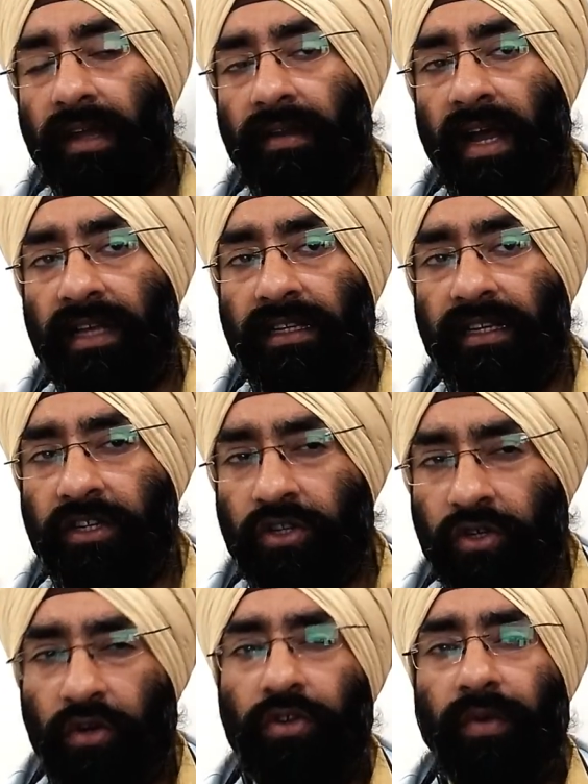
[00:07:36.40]
Lastly,
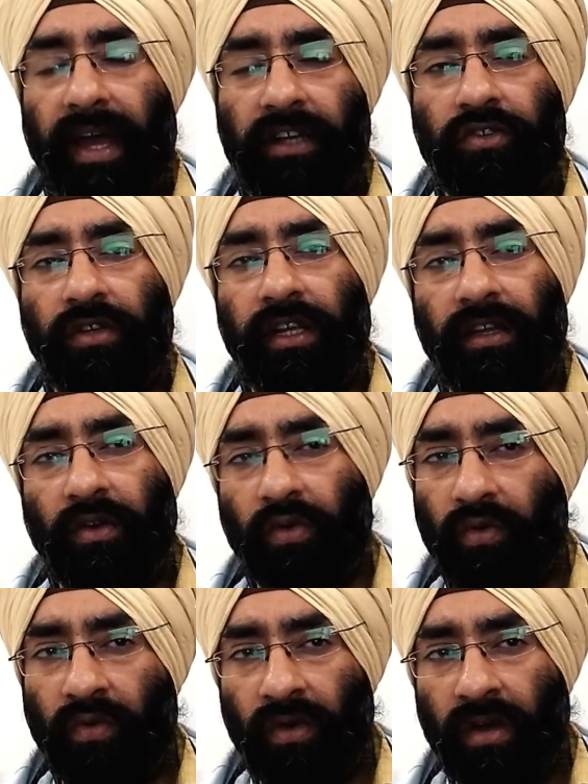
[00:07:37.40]
should you actually
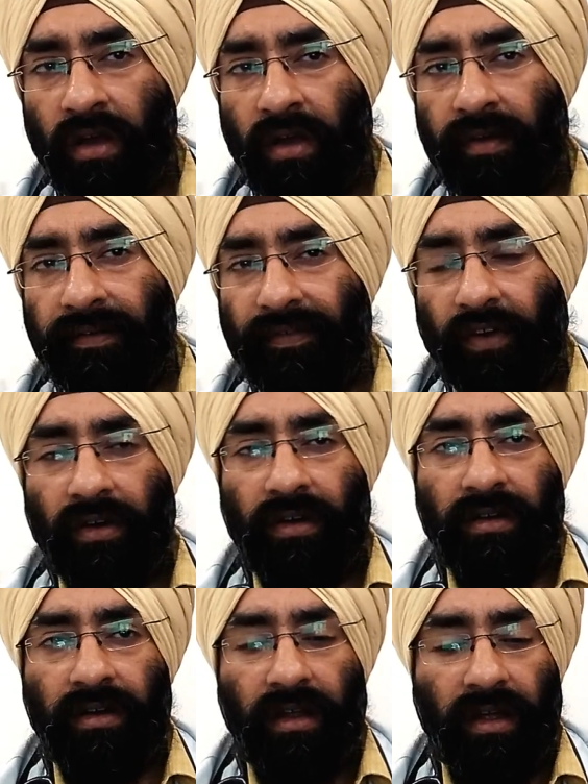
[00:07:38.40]
go
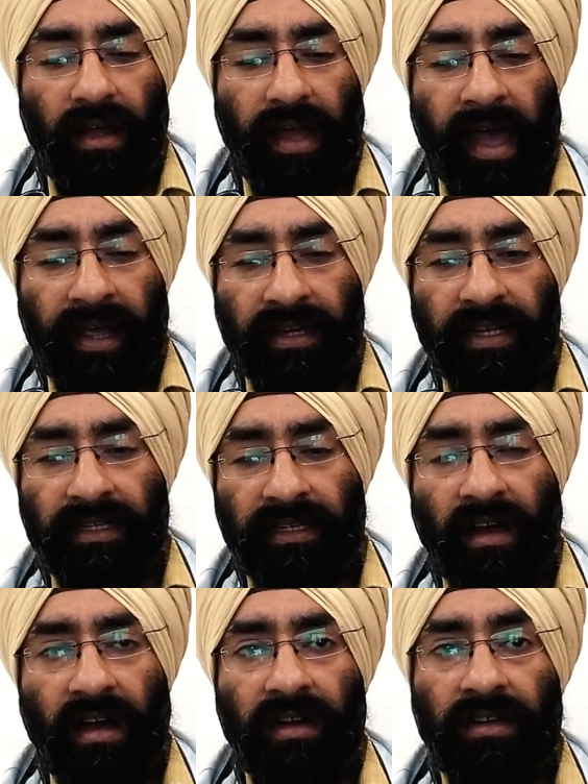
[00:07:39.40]
for acne
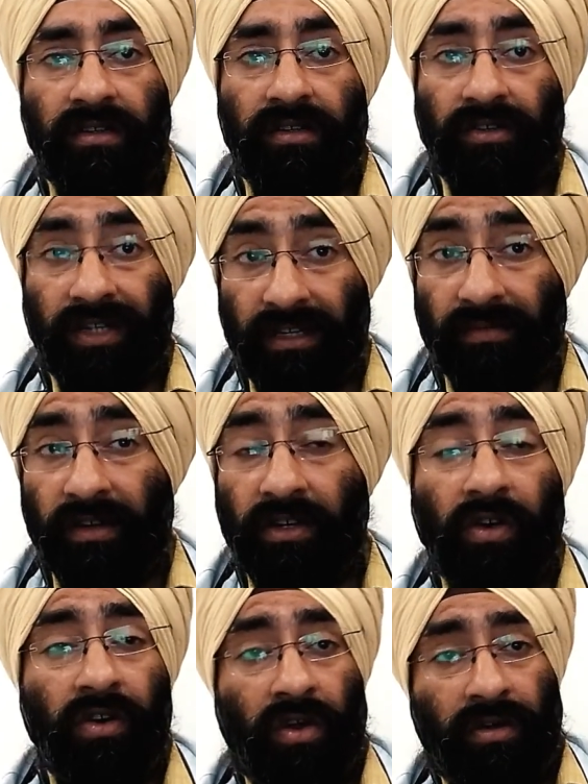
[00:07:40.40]
scars
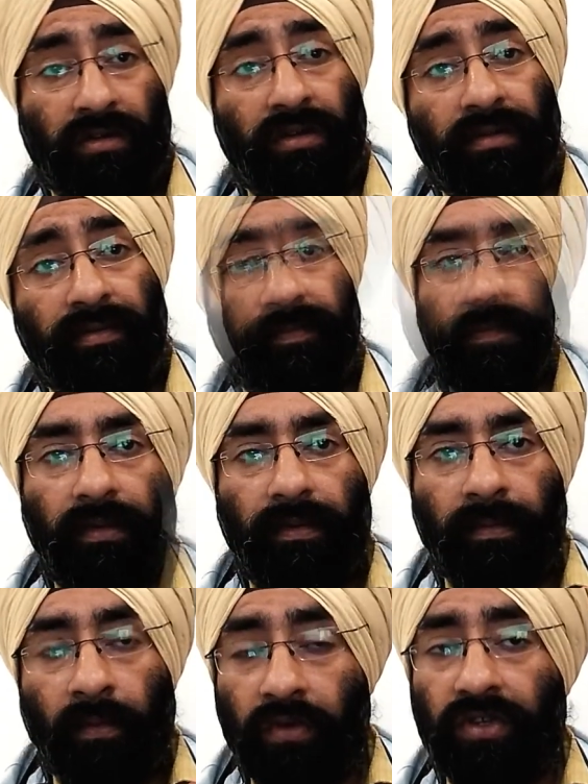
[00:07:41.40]
treatment or not?
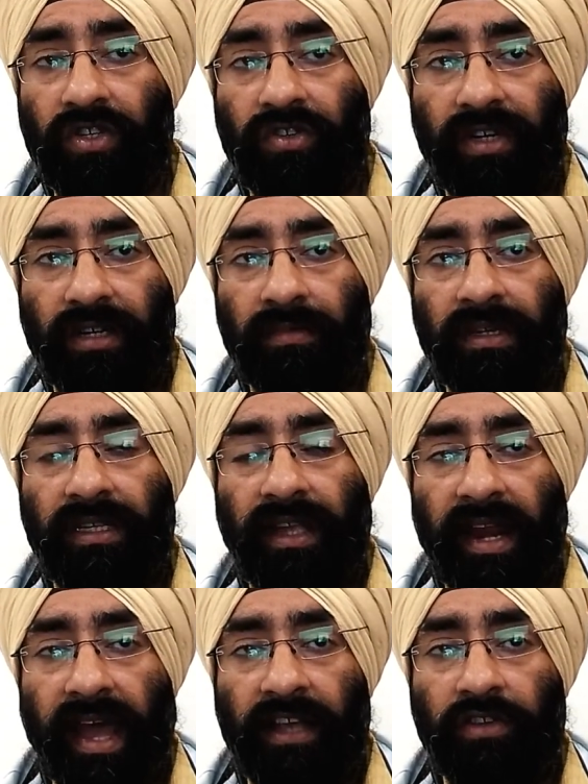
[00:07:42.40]
Most treatments
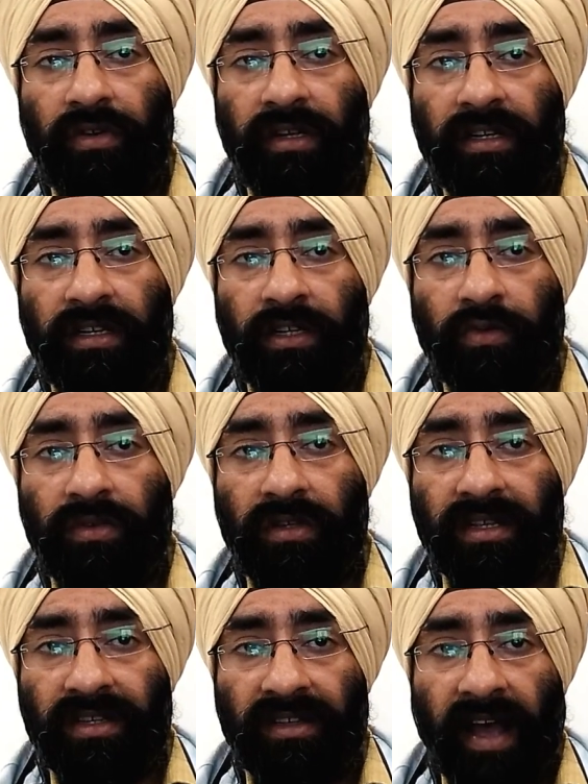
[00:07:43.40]
can actually reduce
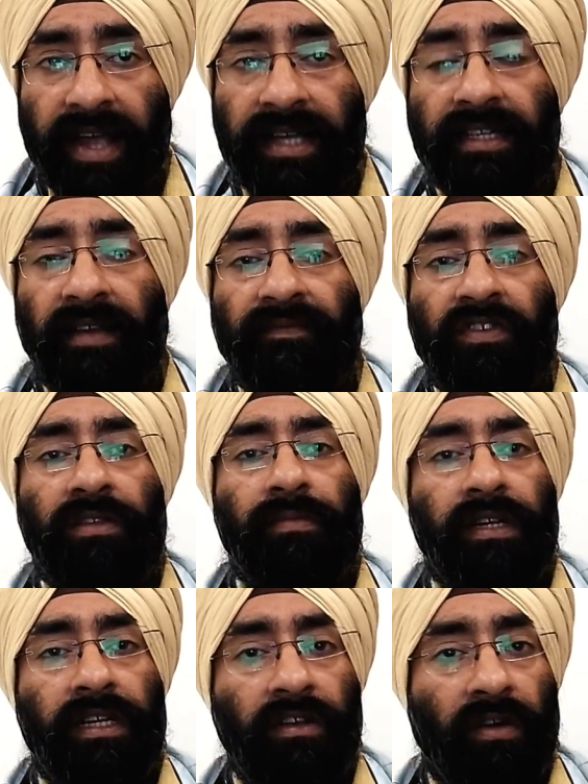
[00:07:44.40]
the size and
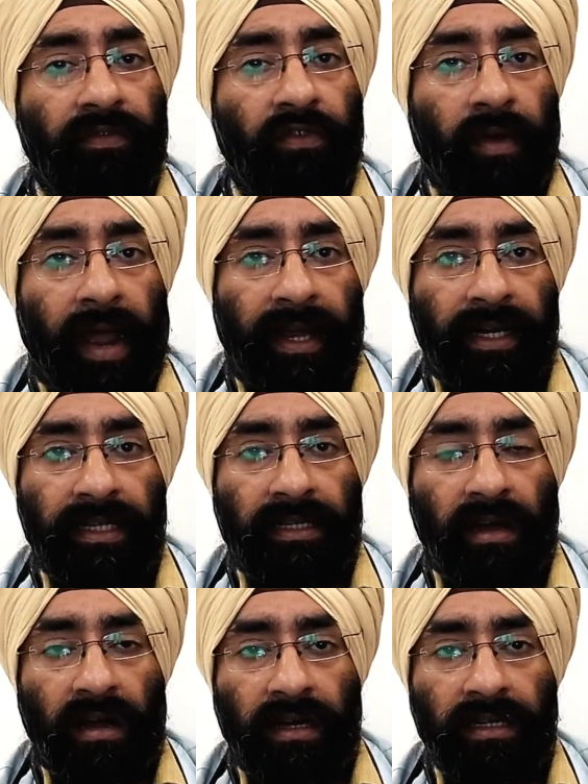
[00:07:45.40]
visibility of your acne
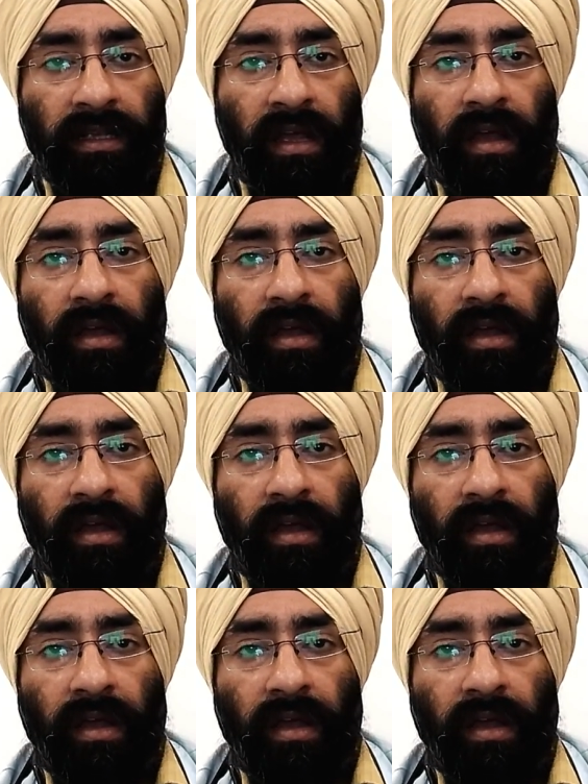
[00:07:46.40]
scars,